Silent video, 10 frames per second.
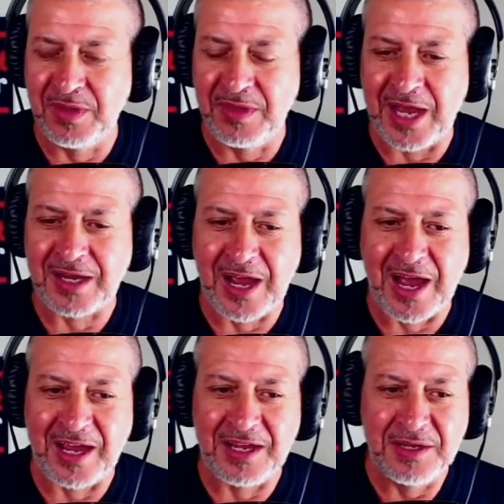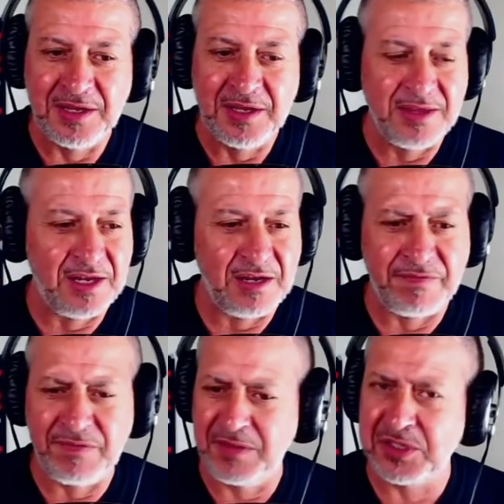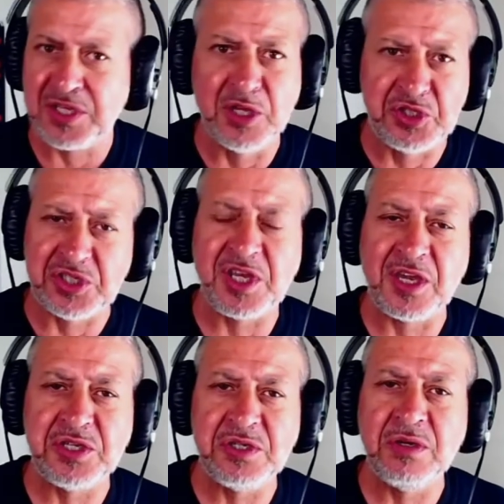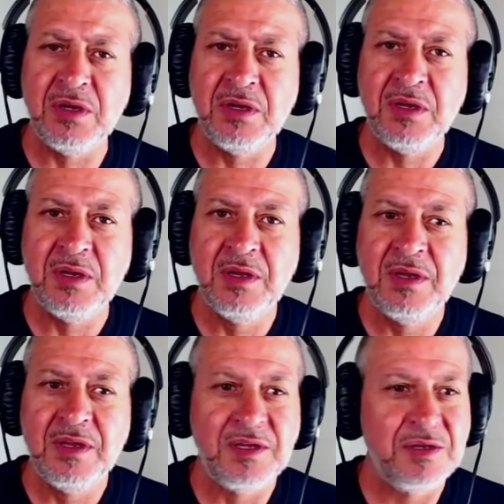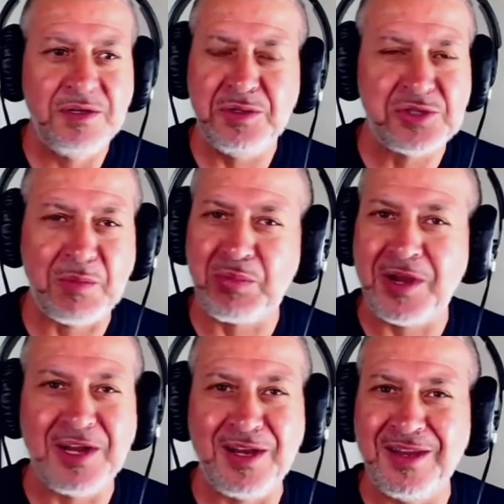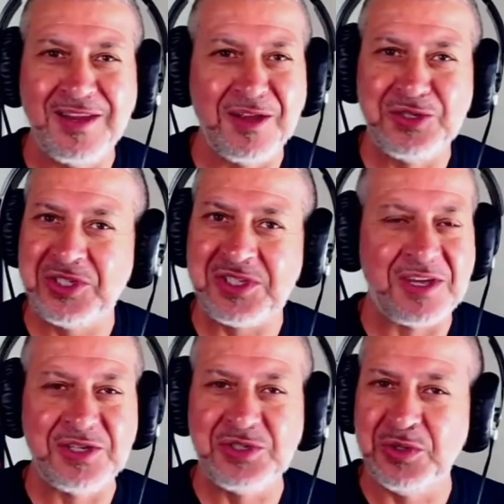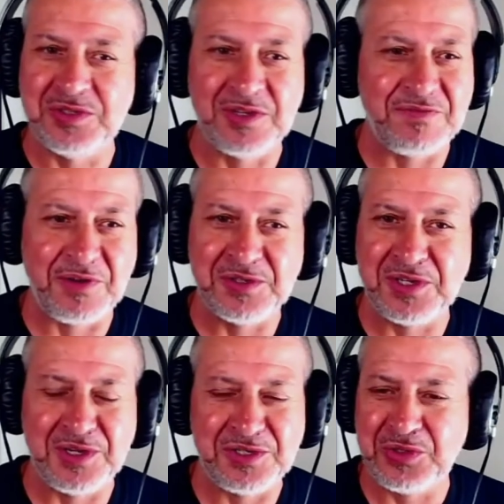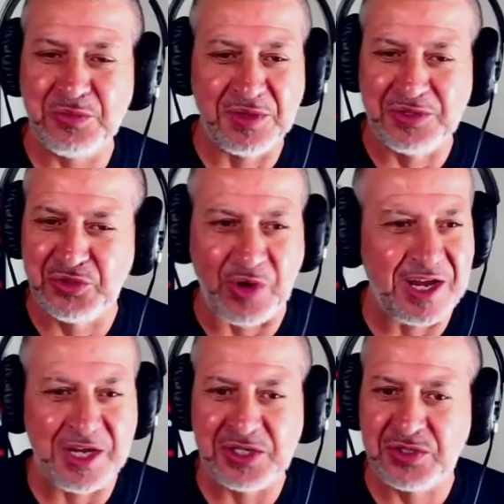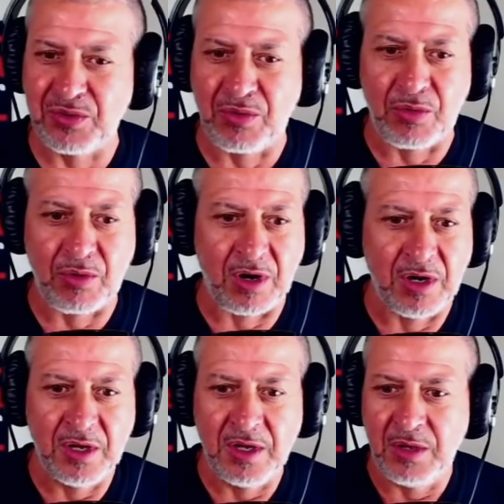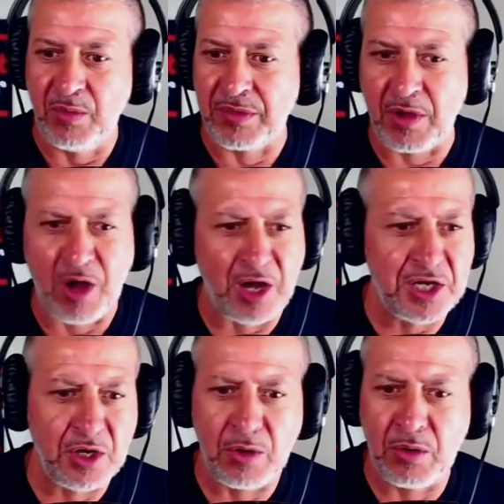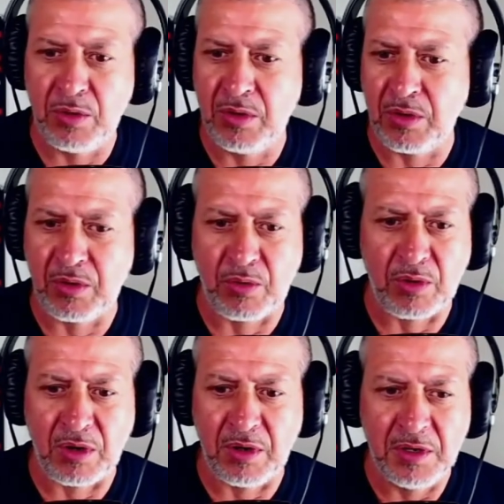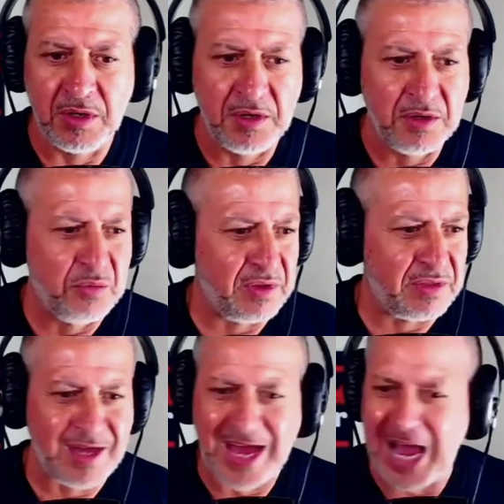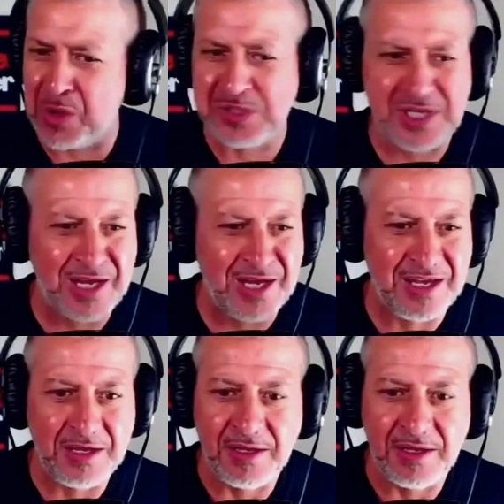that guy that if there's a logistic issue, you jump right in the logistic issues. If there's an issue with drayage or with audio or with housing,